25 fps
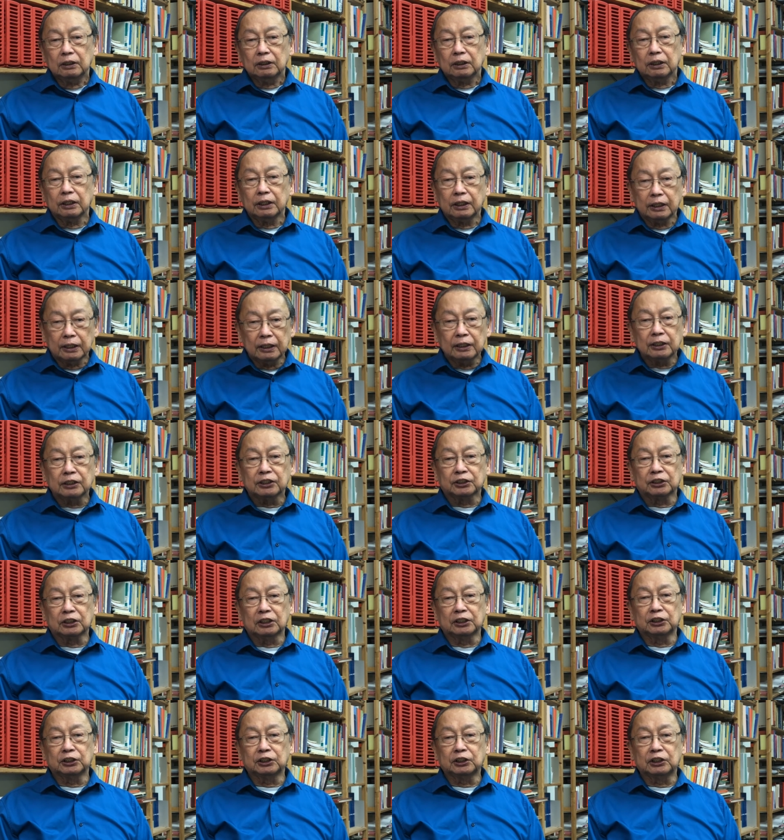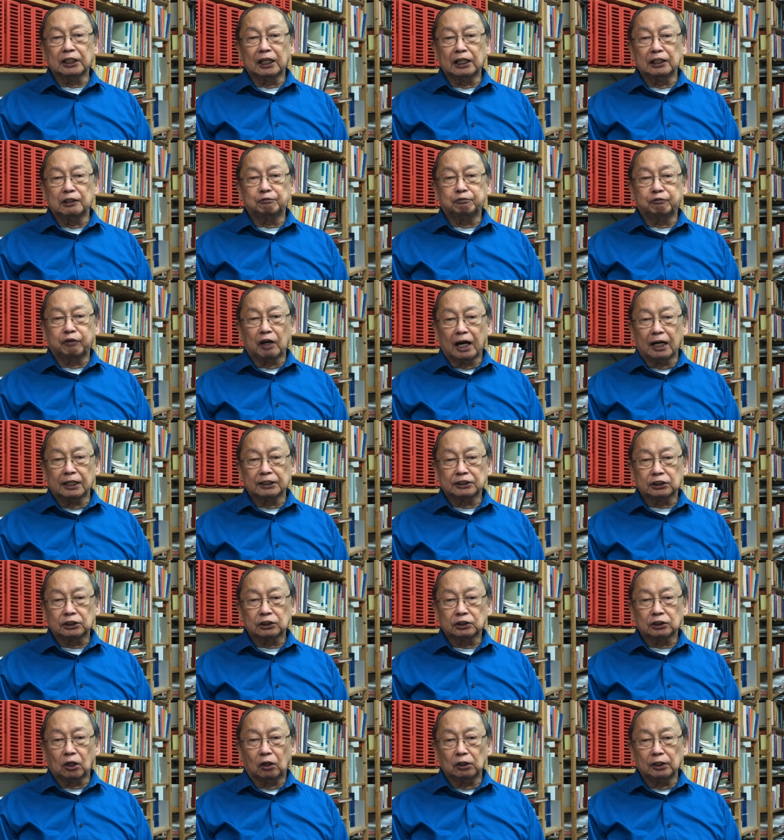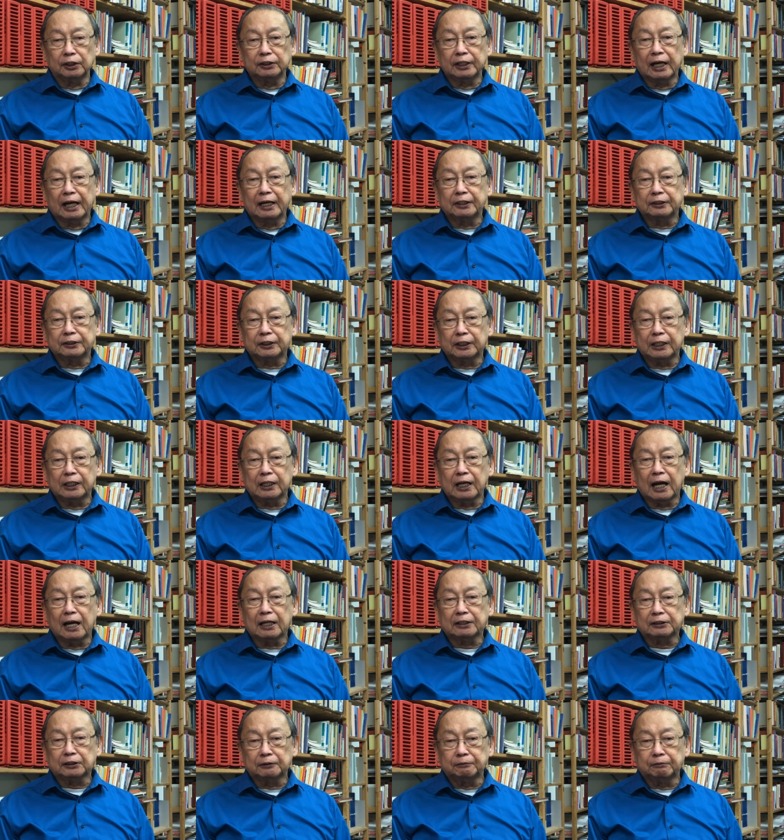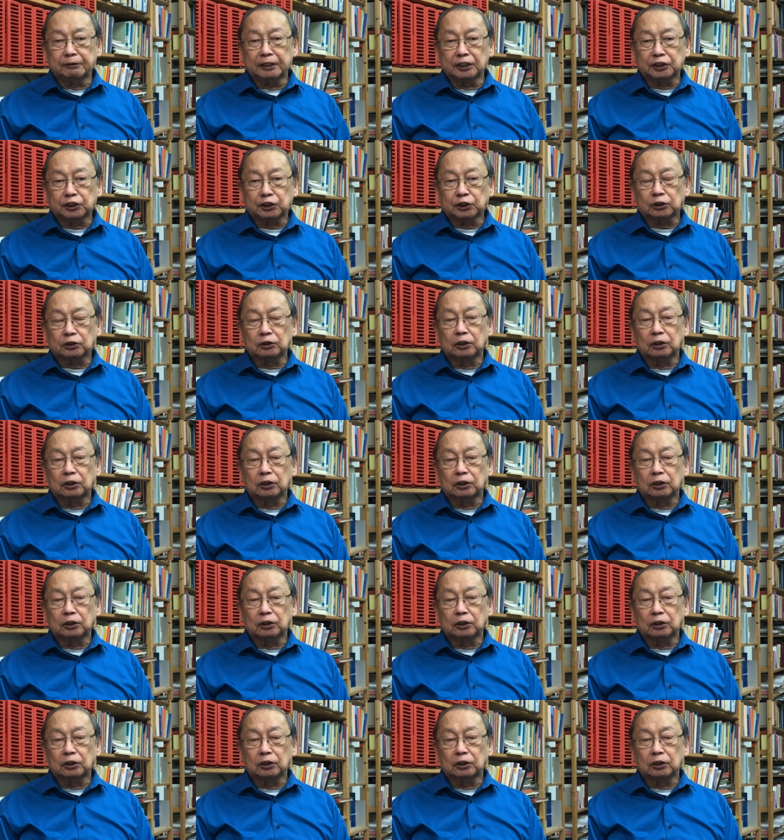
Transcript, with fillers: he is a steadfast solidarity activist